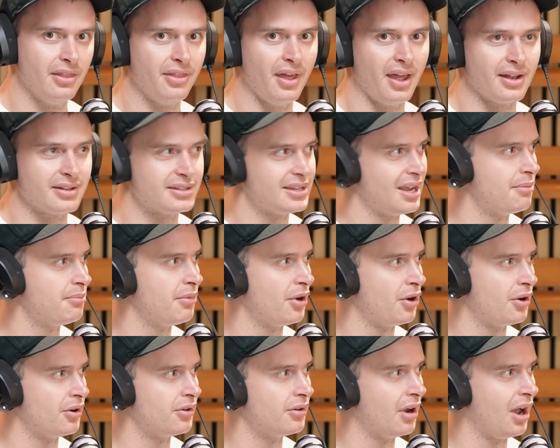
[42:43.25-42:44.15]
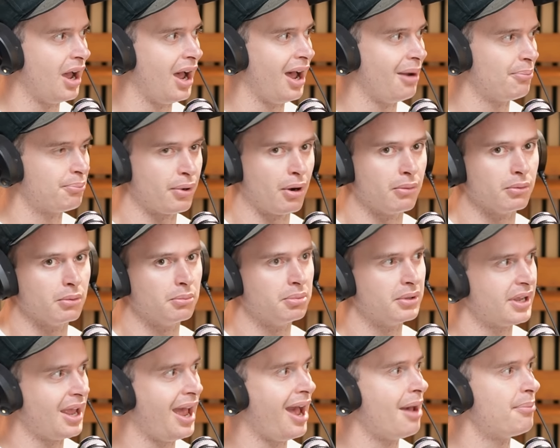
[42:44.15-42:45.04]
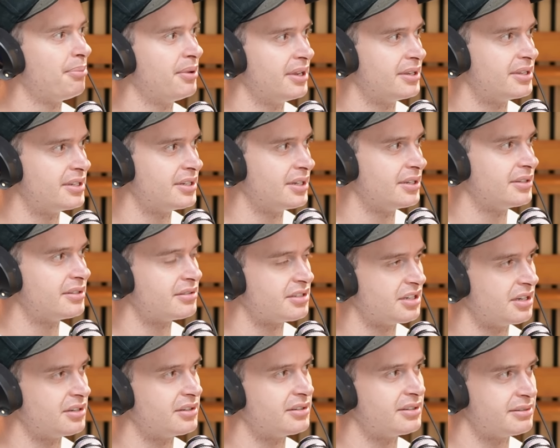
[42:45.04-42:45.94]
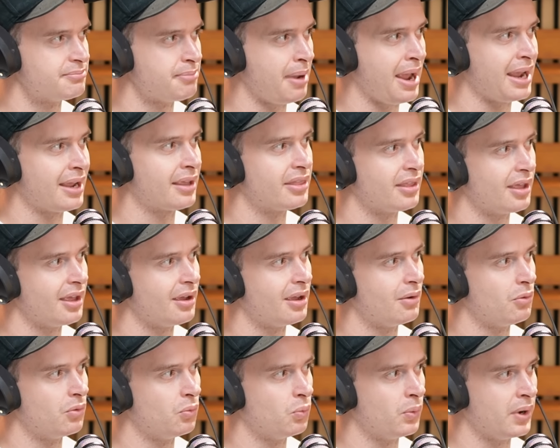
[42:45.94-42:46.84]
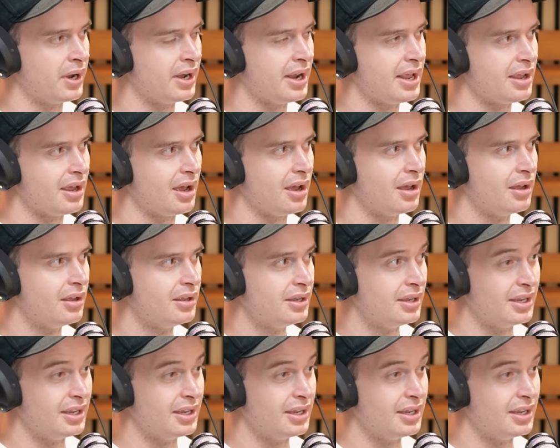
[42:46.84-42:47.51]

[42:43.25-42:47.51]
that Tembo are probably happy to to. bank their win here.